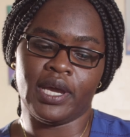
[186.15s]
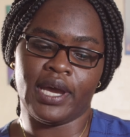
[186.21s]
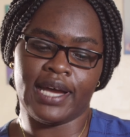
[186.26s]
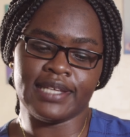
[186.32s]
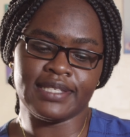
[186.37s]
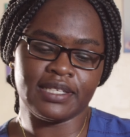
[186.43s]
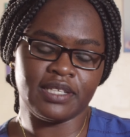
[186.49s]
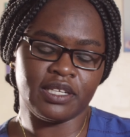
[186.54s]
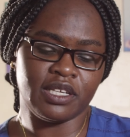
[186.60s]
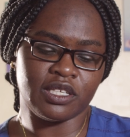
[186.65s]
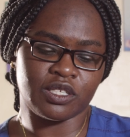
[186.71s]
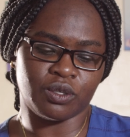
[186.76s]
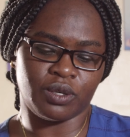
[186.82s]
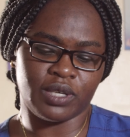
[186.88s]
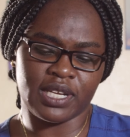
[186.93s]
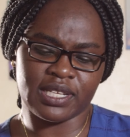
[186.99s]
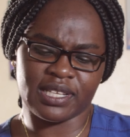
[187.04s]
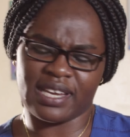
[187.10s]
Anxiety
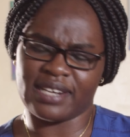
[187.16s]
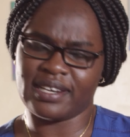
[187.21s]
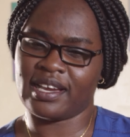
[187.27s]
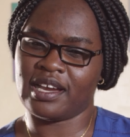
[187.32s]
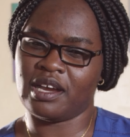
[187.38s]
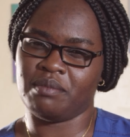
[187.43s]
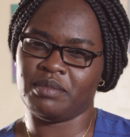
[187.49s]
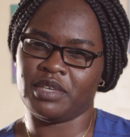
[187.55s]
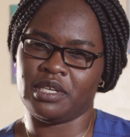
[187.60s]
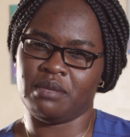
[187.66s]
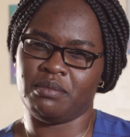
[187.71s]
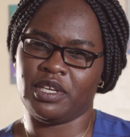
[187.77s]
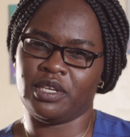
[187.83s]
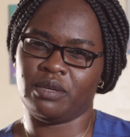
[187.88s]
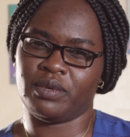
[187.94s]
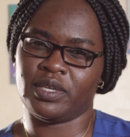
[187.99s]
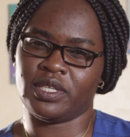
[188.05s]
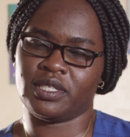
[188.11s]
disorders can come in
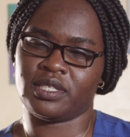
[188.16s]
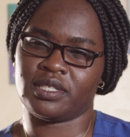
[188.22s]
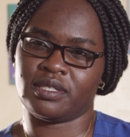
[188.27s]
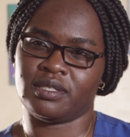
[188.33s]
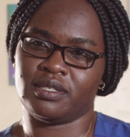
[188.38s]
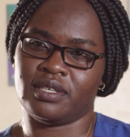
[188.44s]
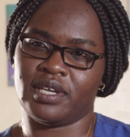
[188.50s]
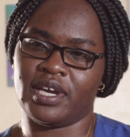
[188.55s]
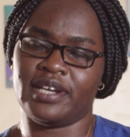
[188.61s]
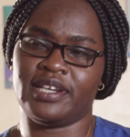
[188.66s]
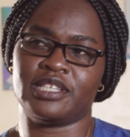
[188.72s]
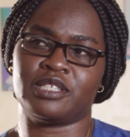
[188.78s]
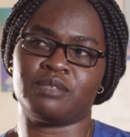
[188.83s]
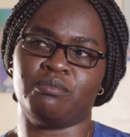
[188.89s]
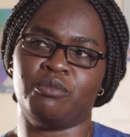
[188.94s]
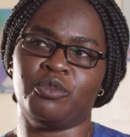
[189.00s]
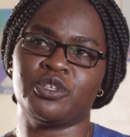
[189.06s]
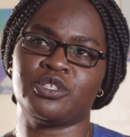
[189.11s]
many ways, and
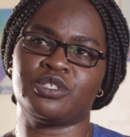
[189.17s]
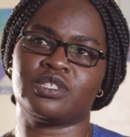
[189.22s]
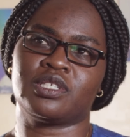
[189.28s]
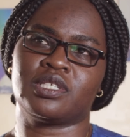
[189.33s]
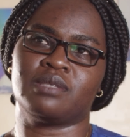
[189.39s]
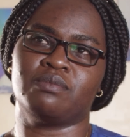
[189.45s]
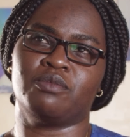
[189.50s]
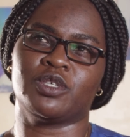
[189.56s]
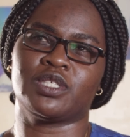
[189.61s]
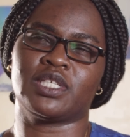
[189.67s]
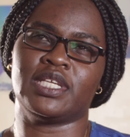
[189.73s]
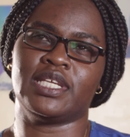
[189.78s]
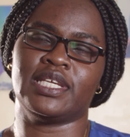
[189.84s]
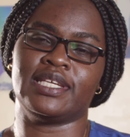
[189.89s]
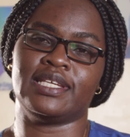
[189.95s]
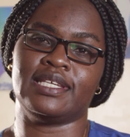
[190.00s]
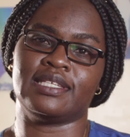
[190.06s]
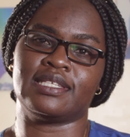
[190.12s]

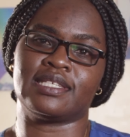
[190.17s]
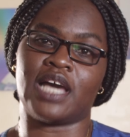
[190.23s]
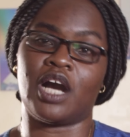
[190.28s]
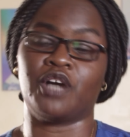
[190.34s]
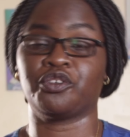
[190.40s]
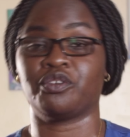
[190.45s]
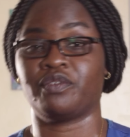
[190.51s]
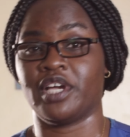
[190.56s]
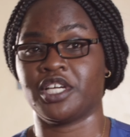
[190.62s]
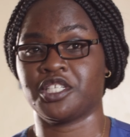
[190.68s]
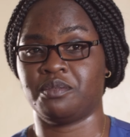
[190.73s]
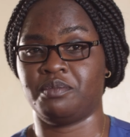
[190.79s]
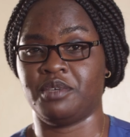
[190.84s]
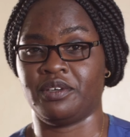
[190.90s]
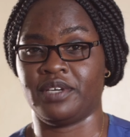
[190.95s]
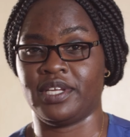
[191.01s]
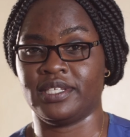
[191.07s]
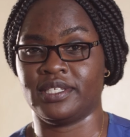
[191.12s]
mostly is out of
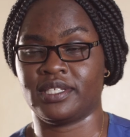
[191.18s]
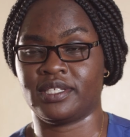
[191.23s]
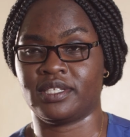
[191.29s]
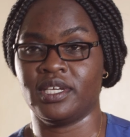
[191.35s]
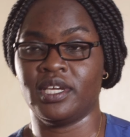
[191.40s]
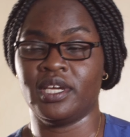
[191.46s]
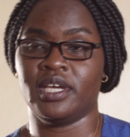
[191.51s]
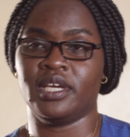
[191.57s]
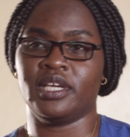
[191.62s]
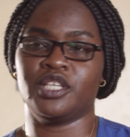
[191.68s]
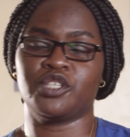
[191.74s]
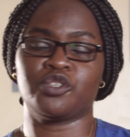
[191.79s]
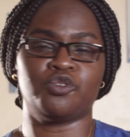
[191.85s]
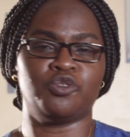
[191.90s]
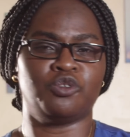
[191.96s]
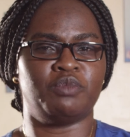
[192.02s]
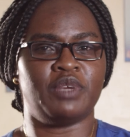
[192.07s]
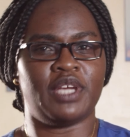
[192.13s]
experience. It
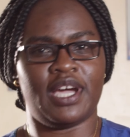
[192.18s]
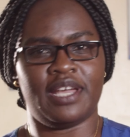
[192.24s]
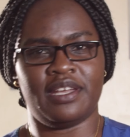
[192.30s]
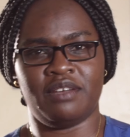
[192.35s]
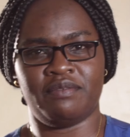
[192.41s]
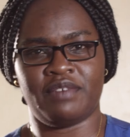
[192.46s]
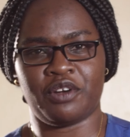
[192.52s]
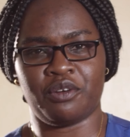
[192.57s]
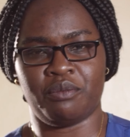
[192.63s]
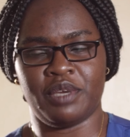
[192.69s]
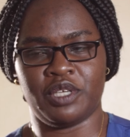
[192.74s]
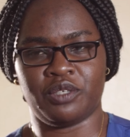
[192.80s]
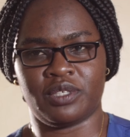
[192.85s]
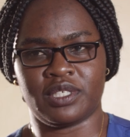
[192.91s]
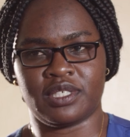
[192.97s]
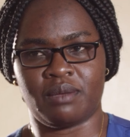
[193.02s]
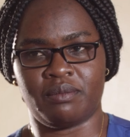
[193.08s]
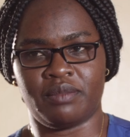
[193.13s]
could be an environment
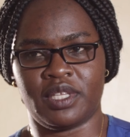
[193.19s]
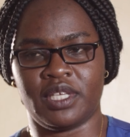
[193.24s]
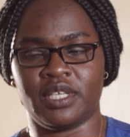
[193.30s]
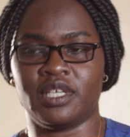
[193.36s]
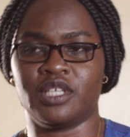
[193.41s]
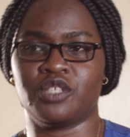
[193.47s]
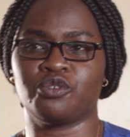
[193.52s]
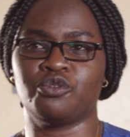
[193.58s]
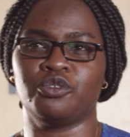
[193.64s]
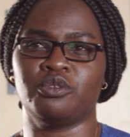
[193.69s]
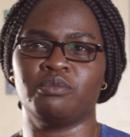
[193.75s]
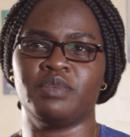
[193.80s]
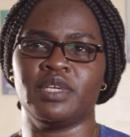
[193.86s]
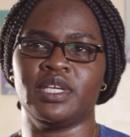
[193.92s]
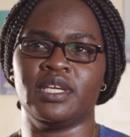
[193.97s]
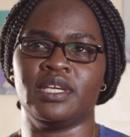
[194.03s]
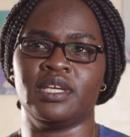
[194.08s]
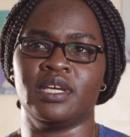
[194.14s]
or something. It could
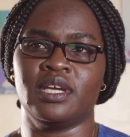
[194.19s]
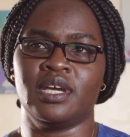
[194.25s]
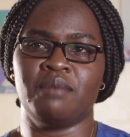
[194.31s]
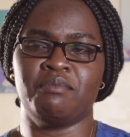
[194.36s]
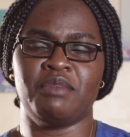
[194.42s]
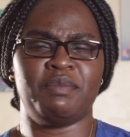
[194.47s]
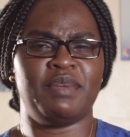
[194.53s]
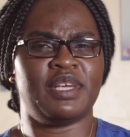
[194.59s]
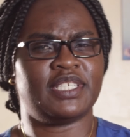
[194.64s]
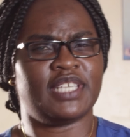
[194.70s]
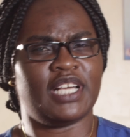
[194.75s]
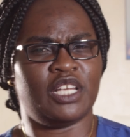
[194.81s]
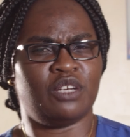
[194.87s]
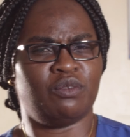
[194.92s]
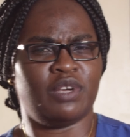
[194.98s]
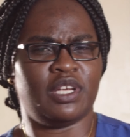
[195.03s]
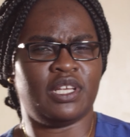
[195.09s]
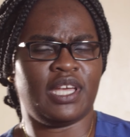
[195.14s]
be maybe a
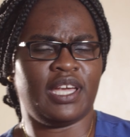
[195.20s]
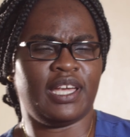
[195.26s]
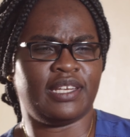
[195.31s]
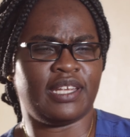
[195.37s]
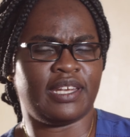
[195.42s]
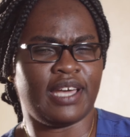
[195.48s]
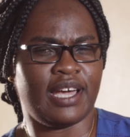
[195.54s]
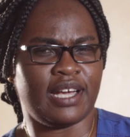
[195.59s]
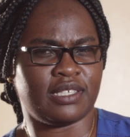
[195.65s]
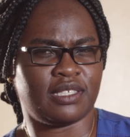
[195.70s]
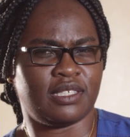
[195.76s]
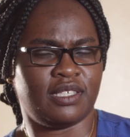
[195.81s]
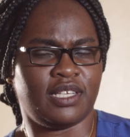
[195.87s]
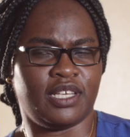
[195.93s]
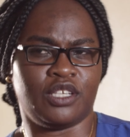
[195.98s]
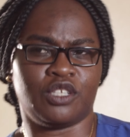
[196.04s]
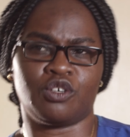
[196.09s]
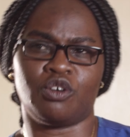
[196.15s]
child had an
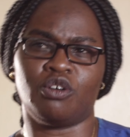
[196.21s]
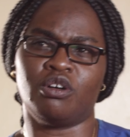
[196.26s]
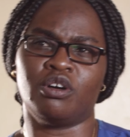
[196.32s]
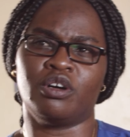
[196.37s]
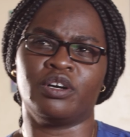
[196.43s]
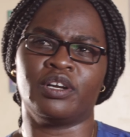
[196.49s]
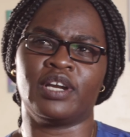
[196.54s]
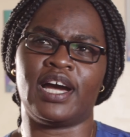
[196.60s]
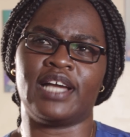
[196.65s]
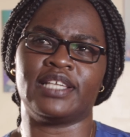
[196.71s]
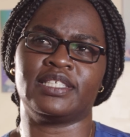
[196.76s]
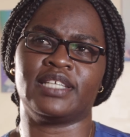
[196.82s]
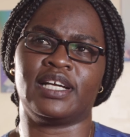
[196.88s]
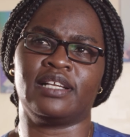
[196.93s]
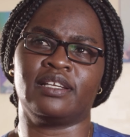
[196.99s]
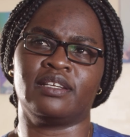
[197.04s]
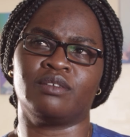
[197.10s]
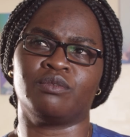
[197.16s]
accident, or a
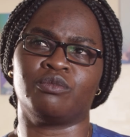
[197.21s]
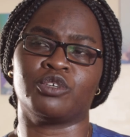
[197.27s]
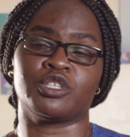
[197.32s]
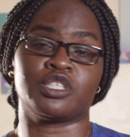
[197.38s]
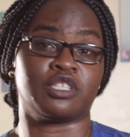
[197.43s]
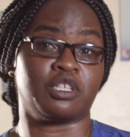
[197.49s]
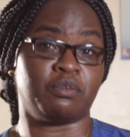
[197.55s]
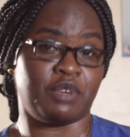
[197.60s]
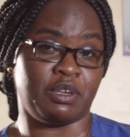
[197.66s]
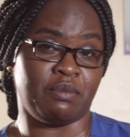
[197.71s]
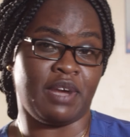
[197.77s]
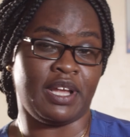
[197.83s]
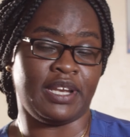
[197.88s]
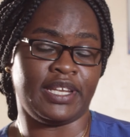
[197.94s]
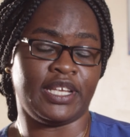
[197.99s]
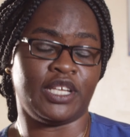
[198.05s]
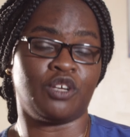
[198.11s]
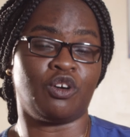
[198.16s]
child was
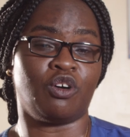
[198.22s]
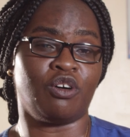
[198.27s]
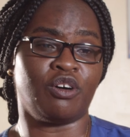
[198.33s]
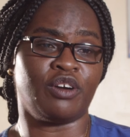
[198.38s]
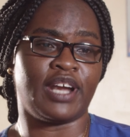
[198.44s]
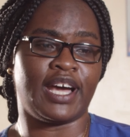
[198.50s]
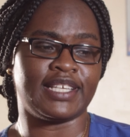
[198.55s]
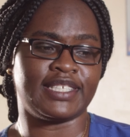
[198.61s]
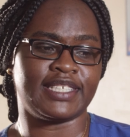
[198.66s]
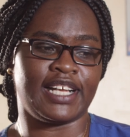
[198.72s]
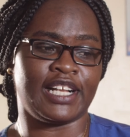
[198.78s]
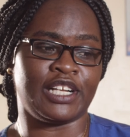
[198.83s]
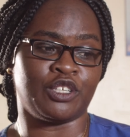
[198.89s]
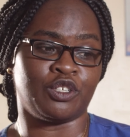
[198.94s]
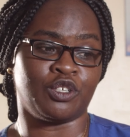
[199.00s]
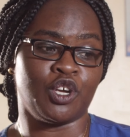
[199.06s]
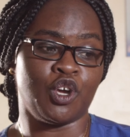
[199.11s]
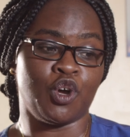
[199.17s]
reprimanded, or a
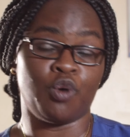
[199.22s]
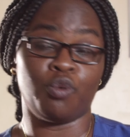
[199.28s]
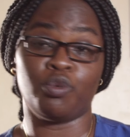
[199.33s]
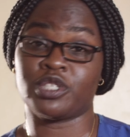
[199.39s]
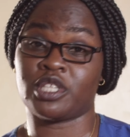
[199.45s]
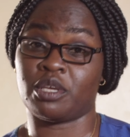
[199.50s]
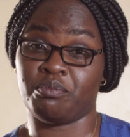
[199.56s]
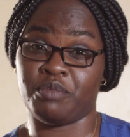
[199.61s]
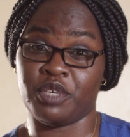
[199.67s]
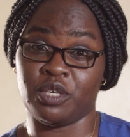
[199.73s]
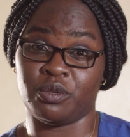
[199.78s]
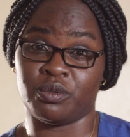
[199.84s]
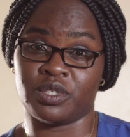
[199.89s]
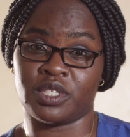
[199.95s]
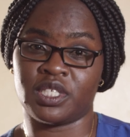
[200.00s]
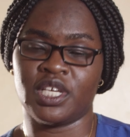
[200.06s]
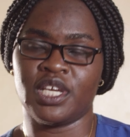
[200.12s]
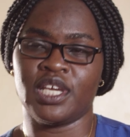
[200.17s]
child was
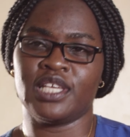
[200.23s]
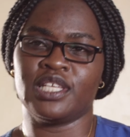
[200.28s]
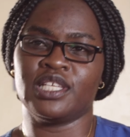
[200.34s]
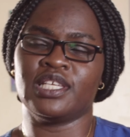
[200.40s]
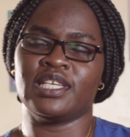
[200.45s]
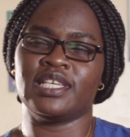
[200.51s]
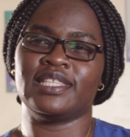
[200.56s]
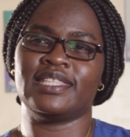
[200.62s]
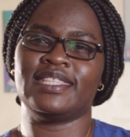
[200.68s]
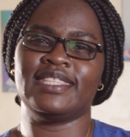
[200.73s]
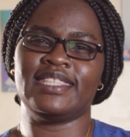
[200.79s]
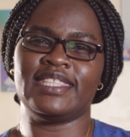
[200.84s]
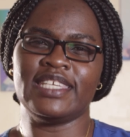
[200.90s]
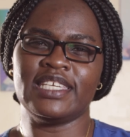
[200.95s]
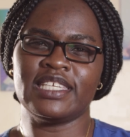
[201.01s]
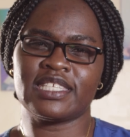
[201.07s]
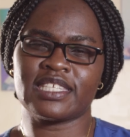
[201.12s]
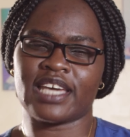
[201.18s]
abused.
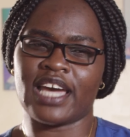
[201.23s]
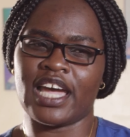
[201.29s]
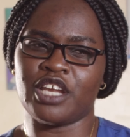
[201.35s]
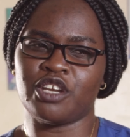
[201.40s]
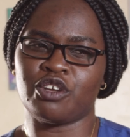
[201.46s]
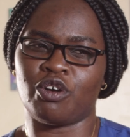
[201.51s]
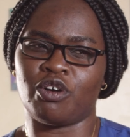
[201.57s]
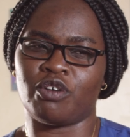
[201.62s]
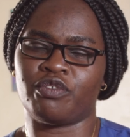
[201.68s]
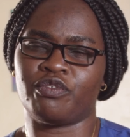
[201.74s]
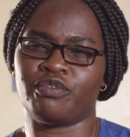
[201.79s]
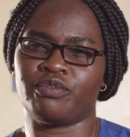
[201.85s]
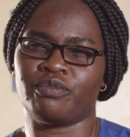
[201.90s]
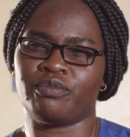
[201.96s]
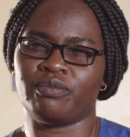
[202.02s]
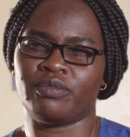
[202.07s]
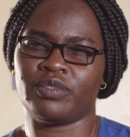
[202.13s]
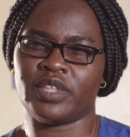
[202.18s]
These kind
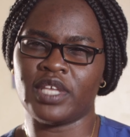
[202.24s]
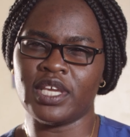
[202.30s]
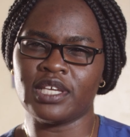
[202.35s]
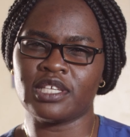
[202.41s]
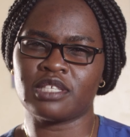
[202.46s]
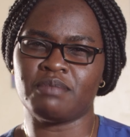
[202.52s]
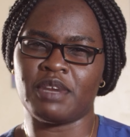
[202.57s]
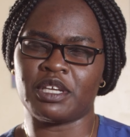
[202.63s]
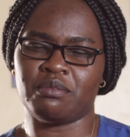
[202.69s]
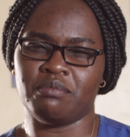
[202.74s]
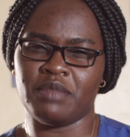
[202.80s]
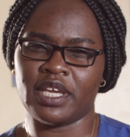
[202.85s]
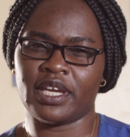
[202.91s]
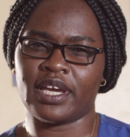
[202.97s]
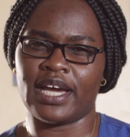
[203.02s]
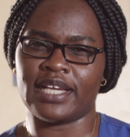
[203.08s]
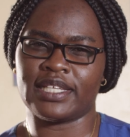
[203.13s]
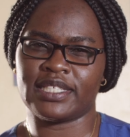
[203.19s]
of things might
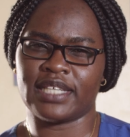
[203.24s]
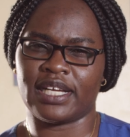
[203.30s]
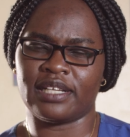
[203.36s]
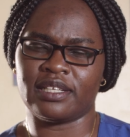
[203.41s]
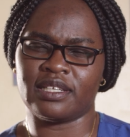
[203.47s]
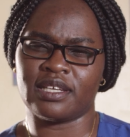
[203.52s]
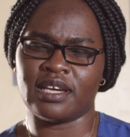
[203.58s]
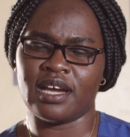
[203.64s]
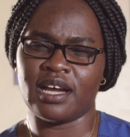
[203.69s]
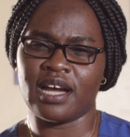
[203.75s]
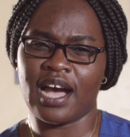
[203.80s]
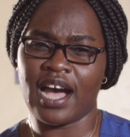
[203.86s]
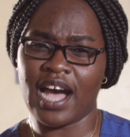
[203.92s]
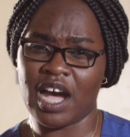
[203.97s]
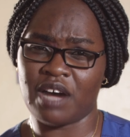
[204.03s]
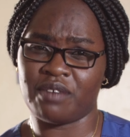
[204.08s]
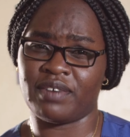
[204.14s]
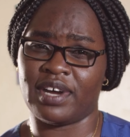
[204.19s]
make a child
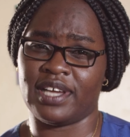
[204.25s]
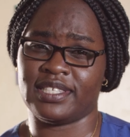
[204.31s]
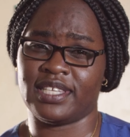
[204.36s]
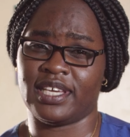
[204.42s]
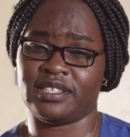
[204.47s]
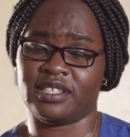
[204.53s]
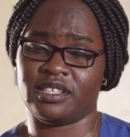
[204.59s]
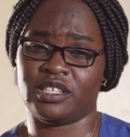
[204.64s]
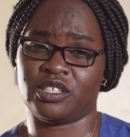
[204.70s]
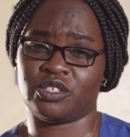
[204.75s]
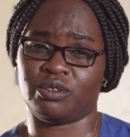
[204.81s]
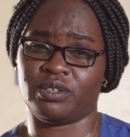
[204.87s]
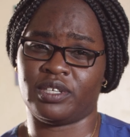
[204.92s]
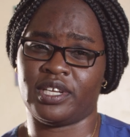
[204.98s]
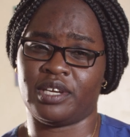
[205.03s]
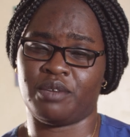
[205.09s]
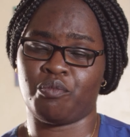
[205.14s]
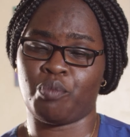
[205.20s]
have anxiety
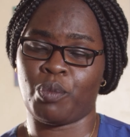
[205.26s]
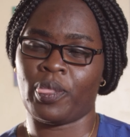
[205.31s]
disorder.